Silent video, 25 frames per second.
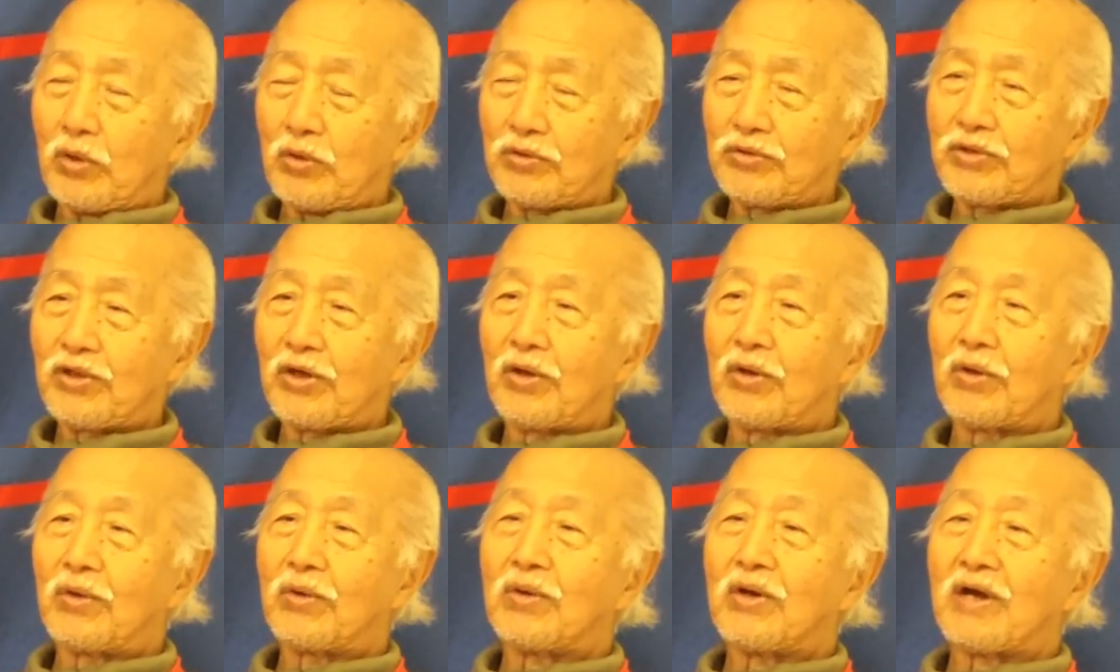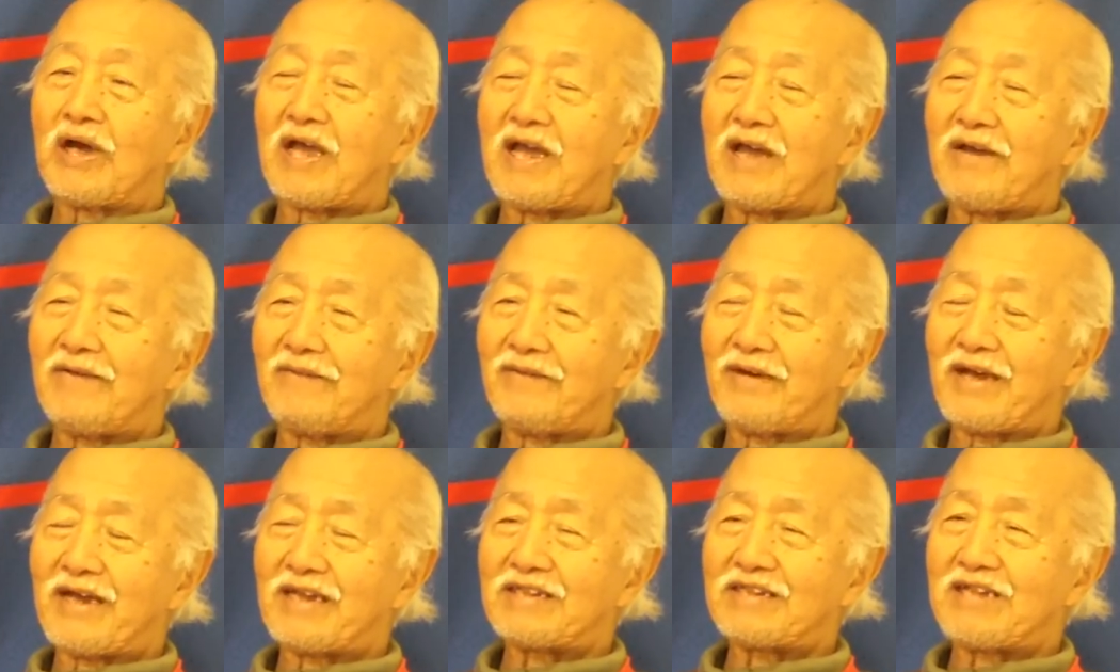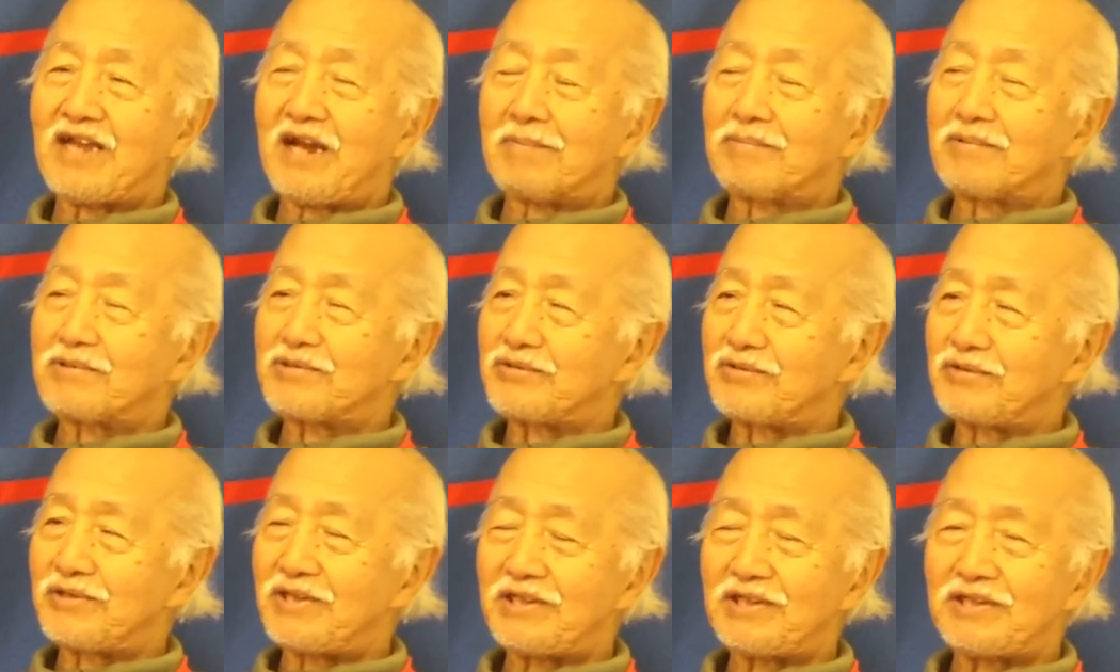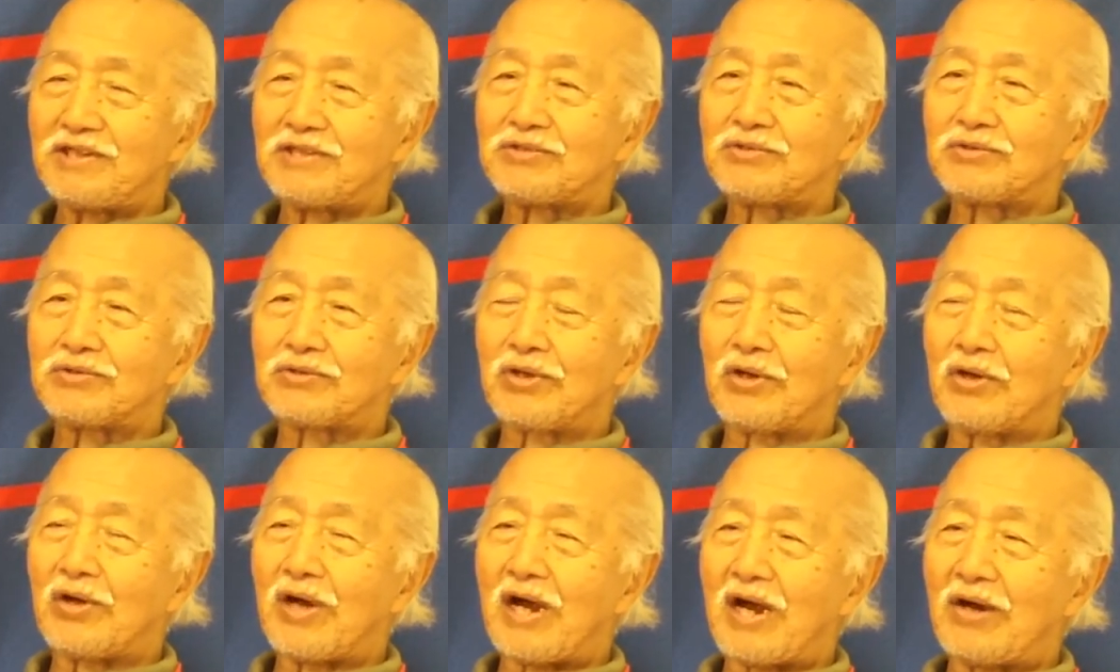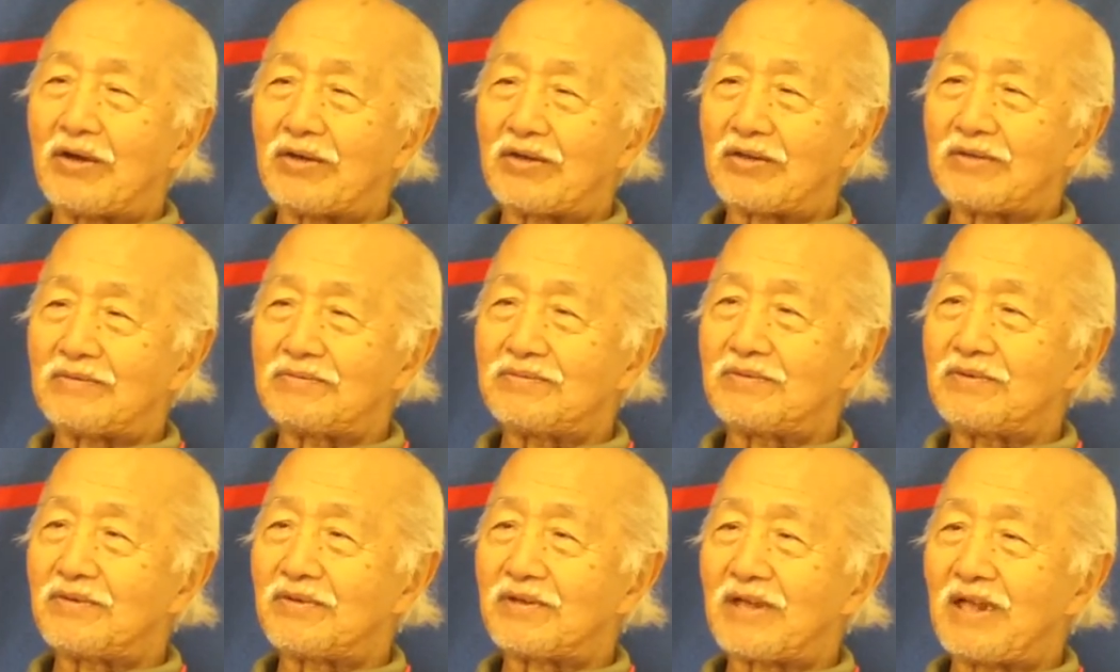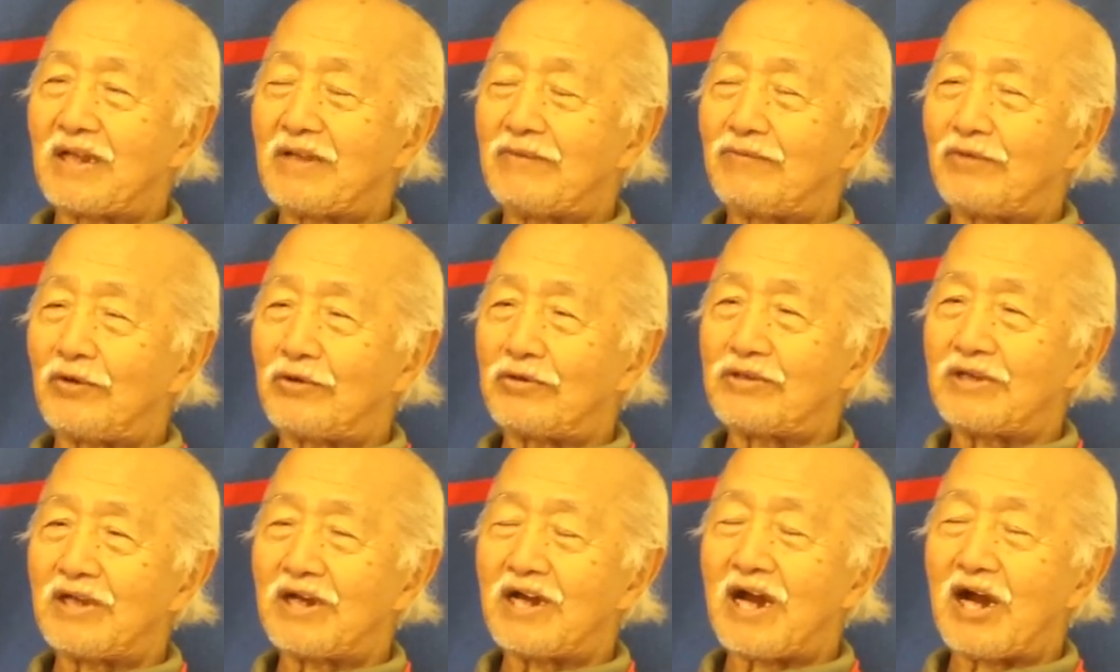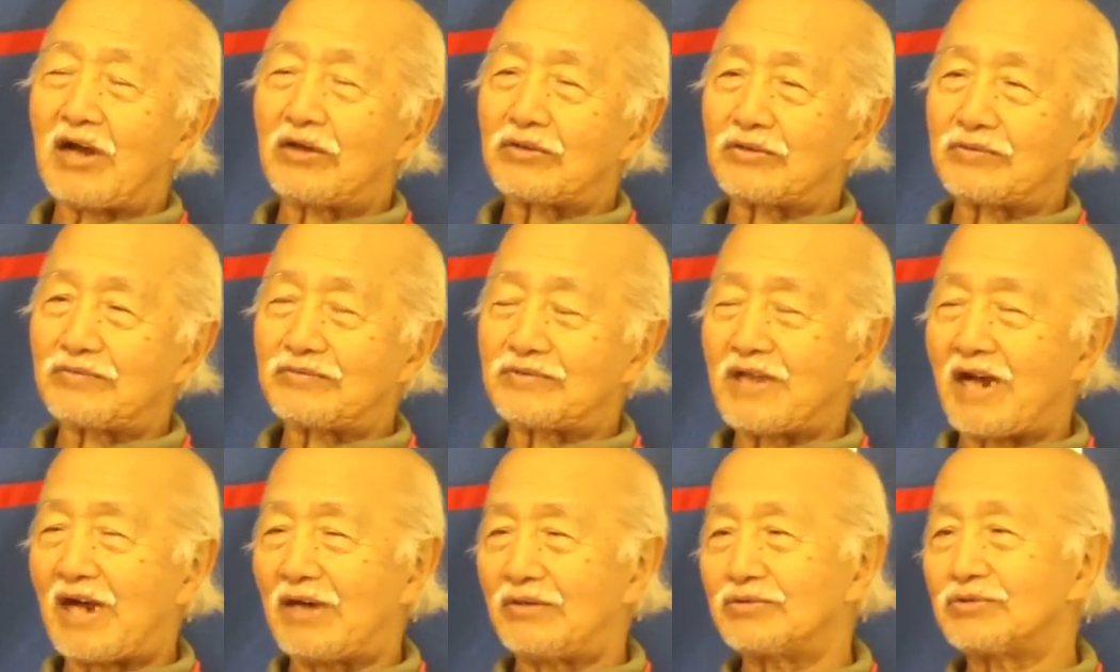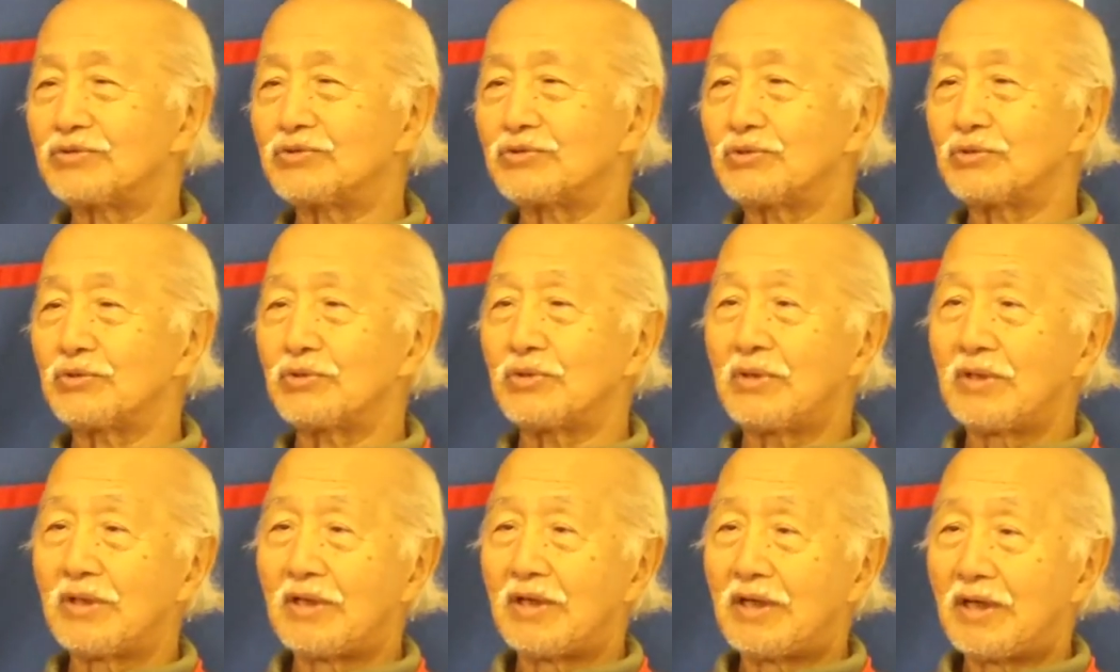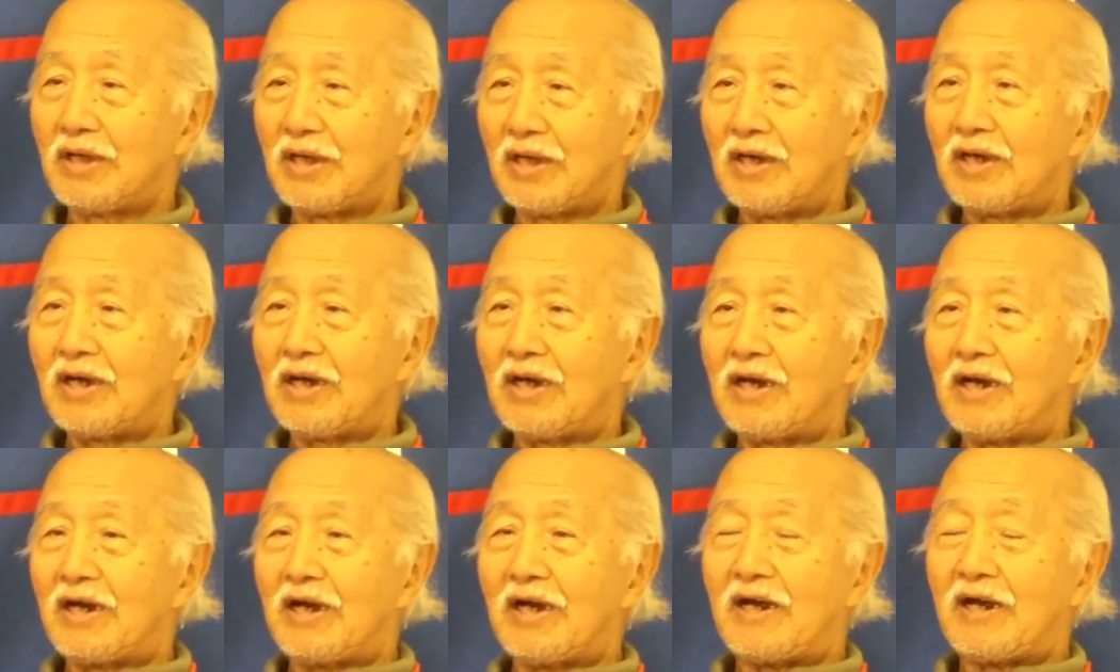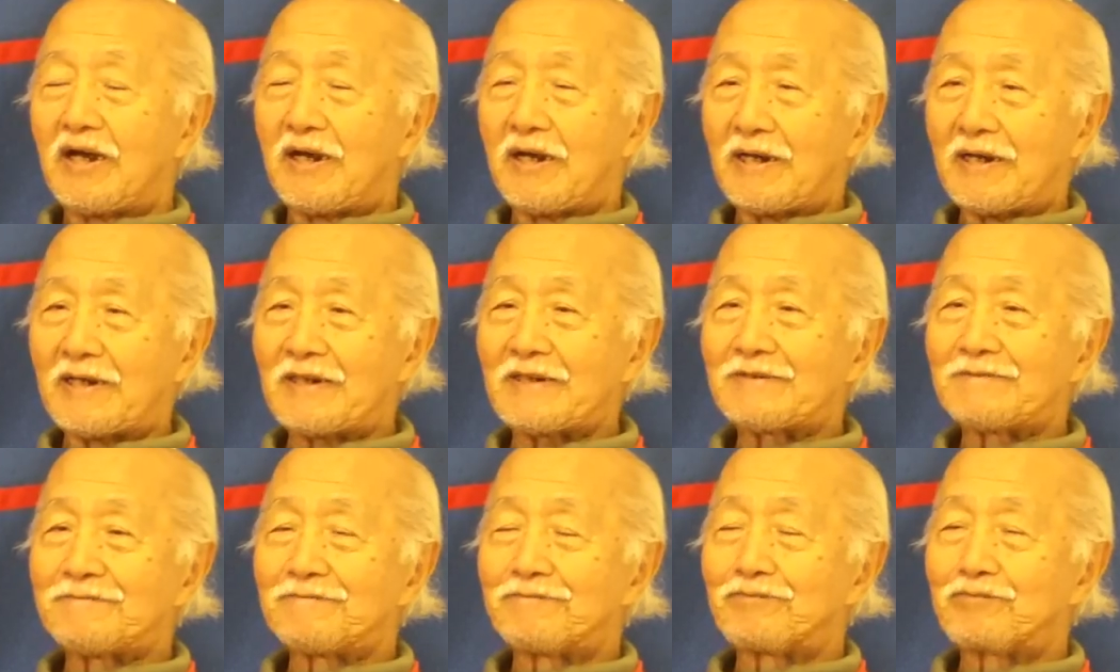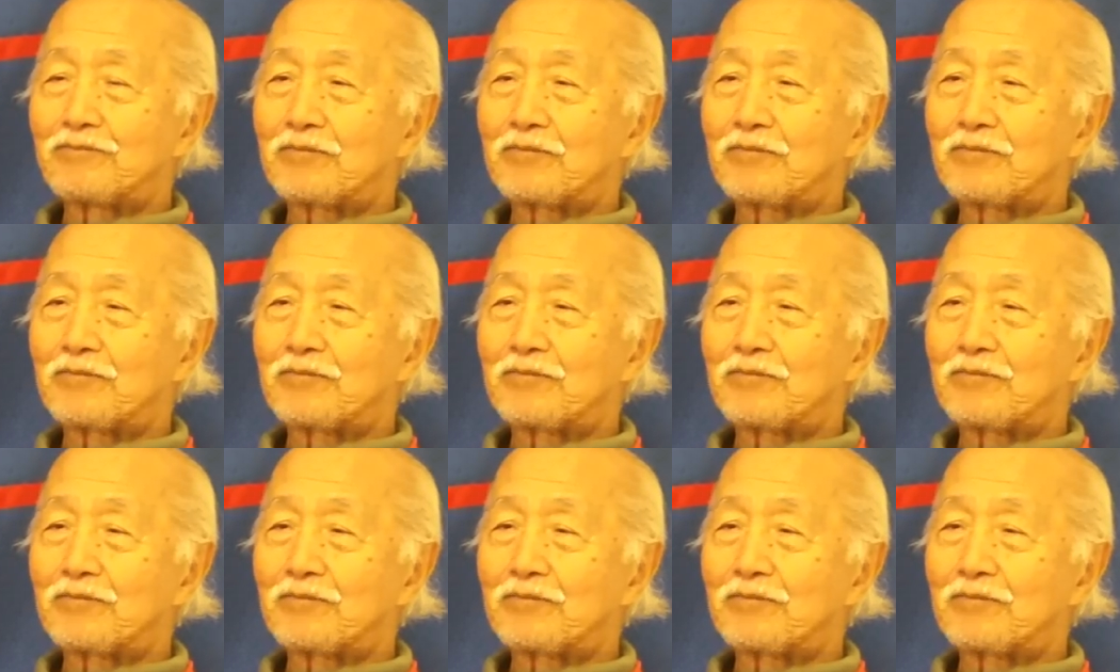although I have had the opportunity to go out of California, out of town to uh,